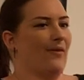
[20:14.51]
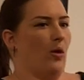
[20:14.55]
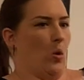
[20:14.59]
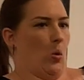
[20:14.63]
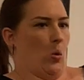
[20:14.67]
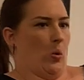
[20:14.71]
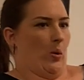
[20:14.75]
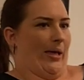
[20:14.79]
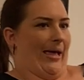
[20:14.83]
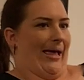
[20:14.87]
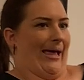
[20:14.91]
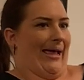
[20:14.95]

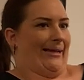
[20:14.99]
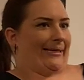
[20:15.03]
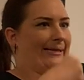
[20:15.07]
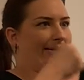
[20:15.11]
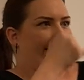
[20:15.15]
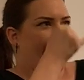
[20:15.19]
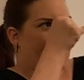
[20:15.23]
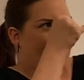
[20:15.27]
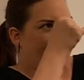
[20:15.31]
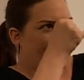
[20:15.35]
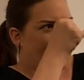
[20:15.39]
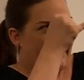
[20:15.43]
So
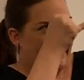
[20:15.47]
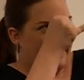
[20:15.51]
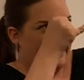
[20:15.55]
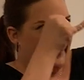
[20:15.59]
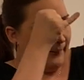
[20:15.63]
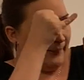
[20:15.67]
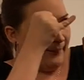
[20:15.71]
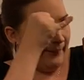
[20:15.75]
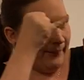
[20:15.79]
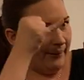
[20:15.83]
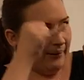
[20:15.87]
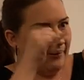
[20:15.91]
another
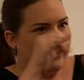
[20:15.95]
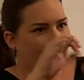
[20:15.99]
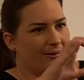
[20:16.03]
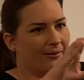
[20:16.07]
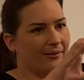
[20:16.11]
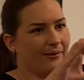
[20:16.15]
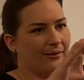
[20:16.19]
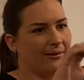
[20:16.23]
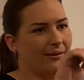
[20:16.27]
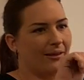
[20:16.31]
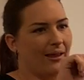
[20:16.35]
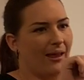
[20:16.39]
similarity.
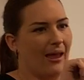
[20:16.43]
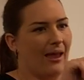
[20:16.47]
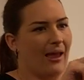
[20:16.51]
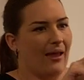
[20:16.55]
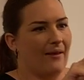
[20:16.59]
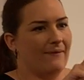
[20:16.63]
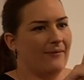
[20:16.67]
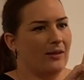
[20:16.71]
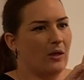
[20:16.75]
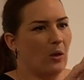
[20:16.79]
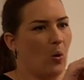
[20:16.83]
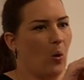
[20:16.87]

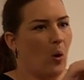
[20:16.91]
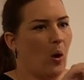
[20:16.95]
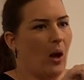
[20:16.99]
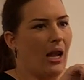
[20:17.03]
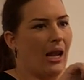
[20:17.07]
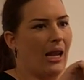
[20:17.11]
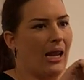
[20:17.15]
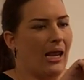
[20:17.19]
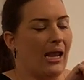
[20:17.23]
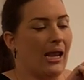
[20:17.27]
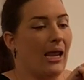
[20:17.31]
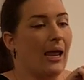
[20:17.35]
All
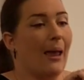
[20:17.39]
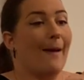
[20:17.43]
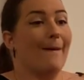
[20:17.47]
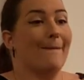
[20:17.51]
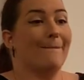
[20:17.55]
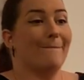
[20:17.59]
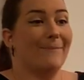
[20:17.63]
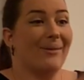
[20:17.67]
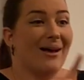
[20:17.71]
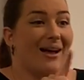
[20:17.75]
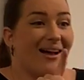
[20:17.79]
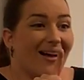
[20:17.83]
three
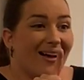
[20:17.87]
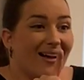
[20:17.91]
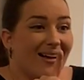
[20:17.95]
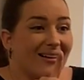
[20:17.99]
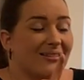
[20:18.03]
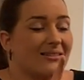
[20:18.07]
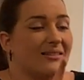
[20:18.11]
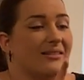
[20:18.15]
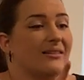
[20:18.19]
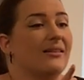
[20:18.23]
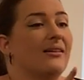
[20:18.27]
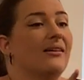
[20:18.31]
muscle types
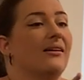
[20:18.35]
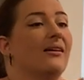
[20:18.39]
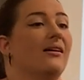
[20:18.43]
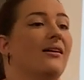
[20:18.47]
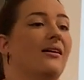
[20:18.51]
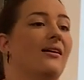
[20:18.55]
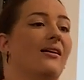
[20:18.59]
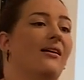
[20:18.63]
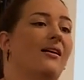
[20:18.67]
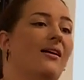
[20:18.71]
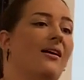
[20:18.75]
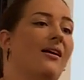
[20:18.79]
have
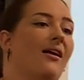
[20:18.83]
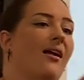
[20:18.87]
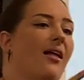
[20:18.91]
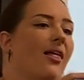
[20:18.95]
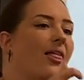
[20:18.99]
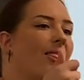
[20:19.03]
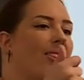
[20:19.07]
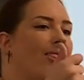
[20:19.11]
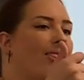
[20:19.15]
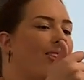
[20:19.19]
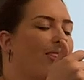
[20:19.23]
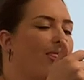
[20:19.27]
electrically
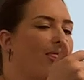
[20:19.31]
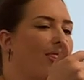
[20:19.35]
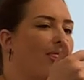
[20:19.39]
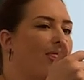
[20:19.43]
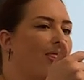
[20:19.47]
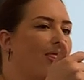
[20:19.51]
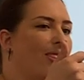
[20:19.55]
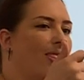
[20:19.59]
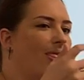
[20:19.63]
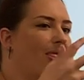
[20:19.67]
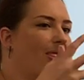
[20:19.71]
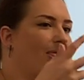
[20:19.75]
excitable
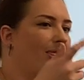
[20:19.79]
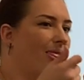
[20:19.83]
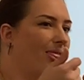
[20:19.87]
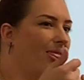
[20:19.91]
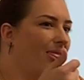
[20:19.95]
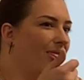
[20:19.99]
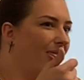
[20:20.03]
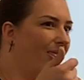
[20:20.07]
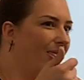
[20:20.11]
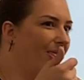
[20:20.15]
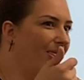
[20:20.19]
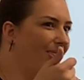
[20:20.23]
membranes.
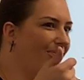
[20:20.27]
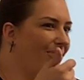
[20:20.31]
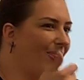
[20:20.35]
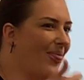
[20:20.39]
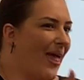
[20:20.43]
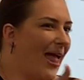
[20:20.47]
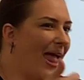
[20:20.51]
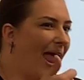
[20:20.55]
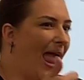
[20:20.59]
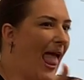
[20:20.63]
True or false?